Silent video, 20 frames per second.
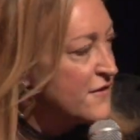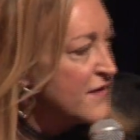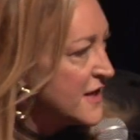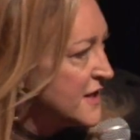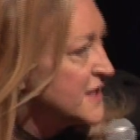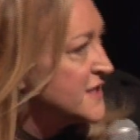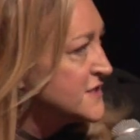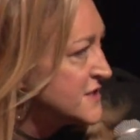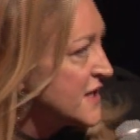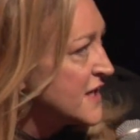And
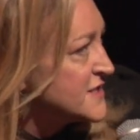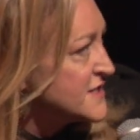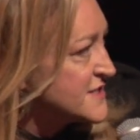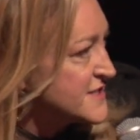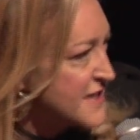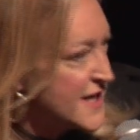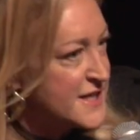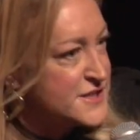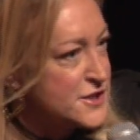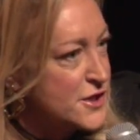he does
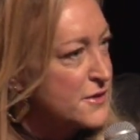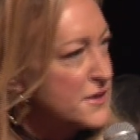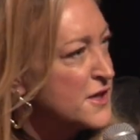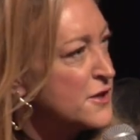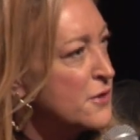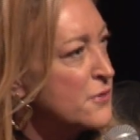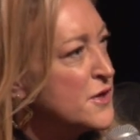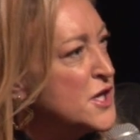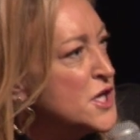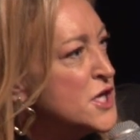say,
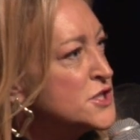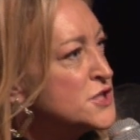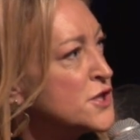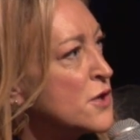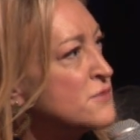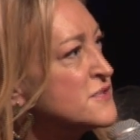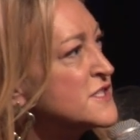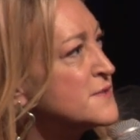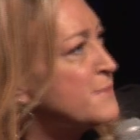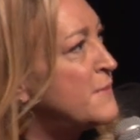
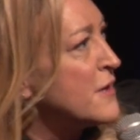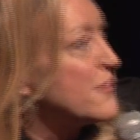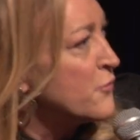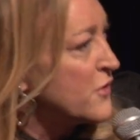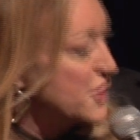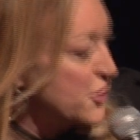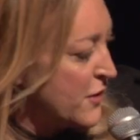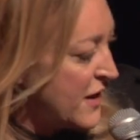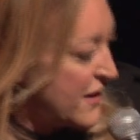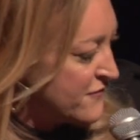don't spend what
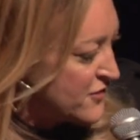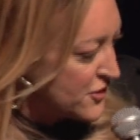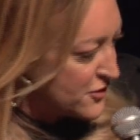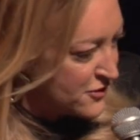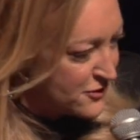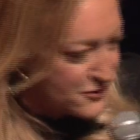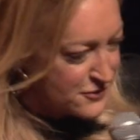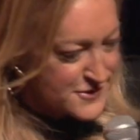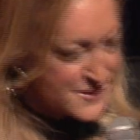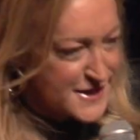you haven't
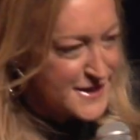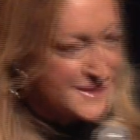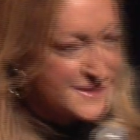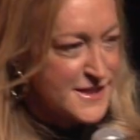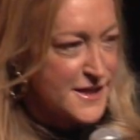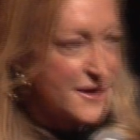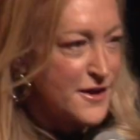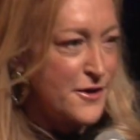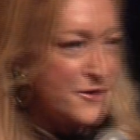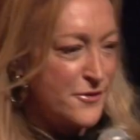earned. And it's
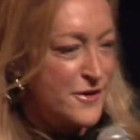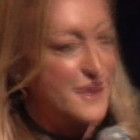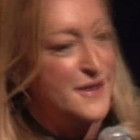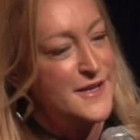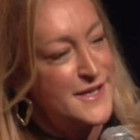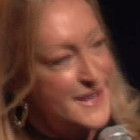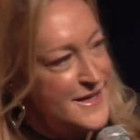like, oh honey,